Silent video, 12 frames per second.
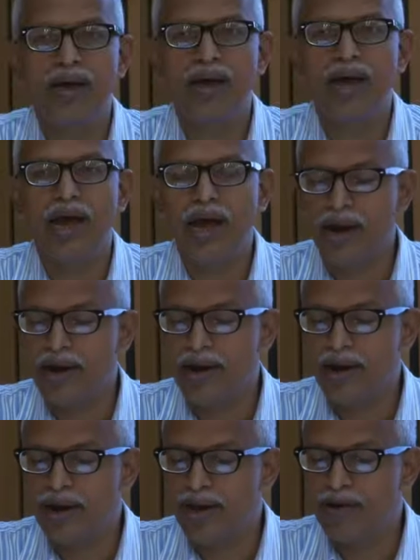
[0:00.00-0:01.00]
And uh,
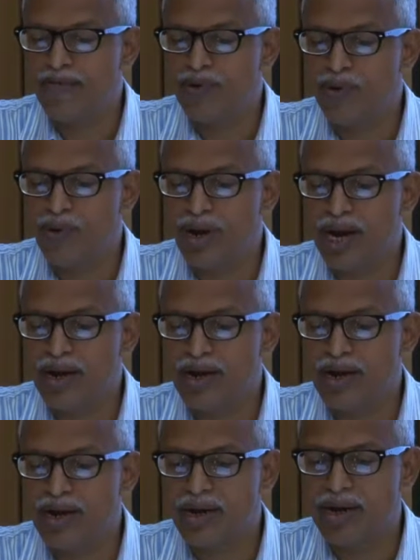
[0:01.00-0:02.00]
if you look at
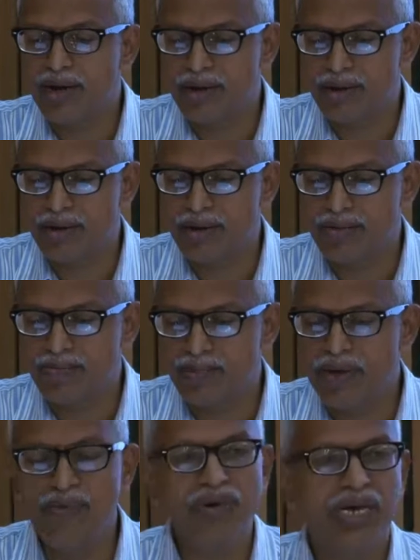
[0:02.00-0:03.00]
uh,
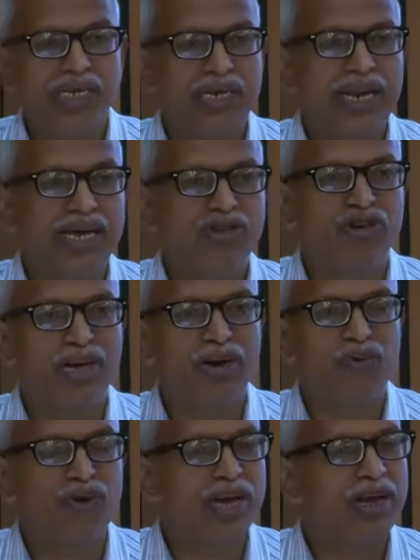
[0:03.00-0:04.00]
previous lecture,
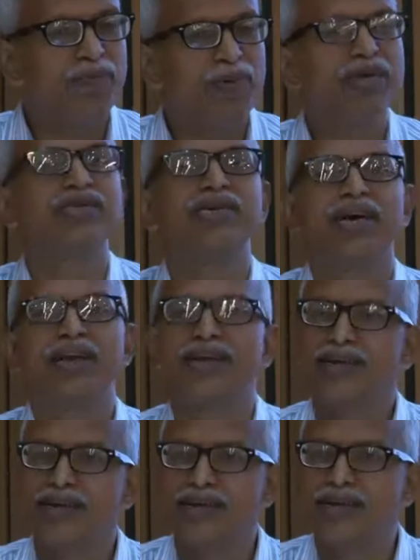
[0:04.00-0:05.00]
we are
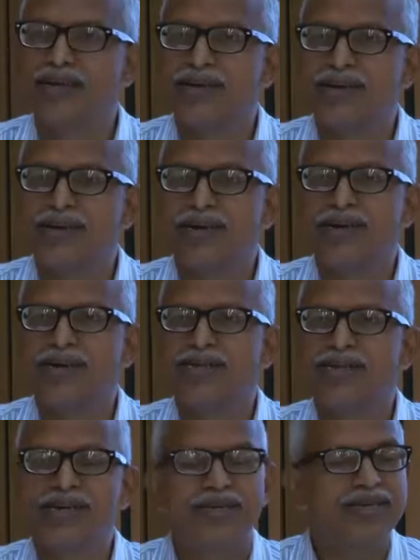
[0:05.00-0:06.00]
basically
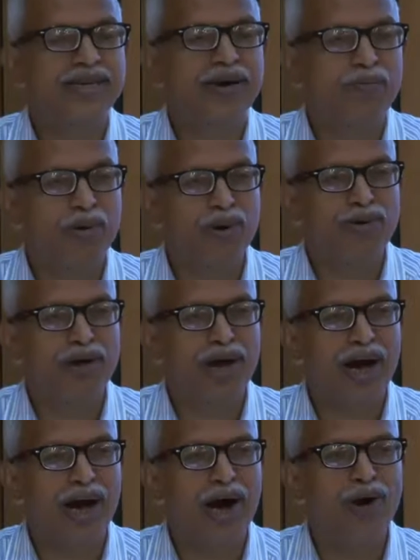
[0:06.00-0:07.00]
discussing about
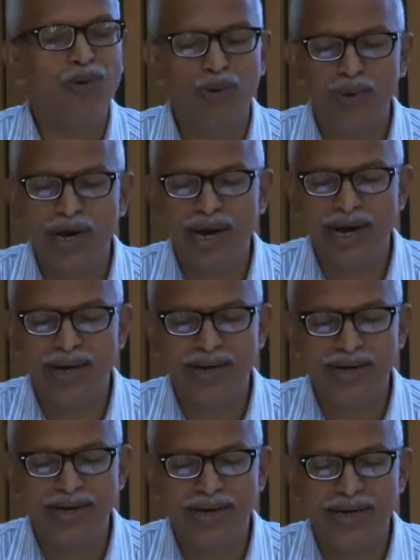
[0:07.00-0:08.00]
how to get,
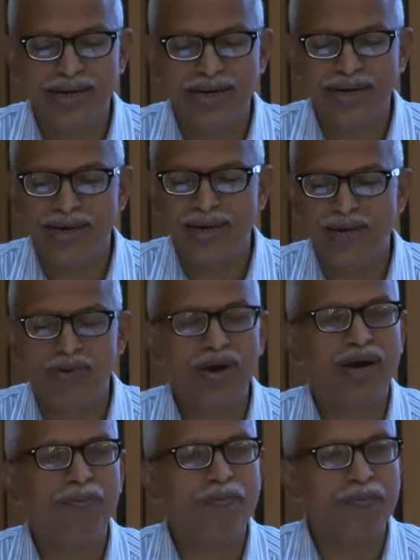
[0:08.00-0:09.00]
you know,
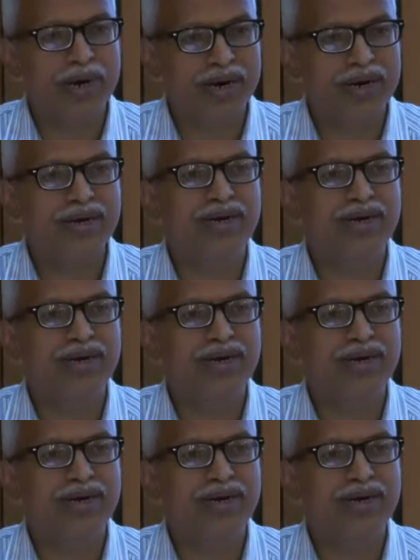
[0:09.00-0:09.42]
comfort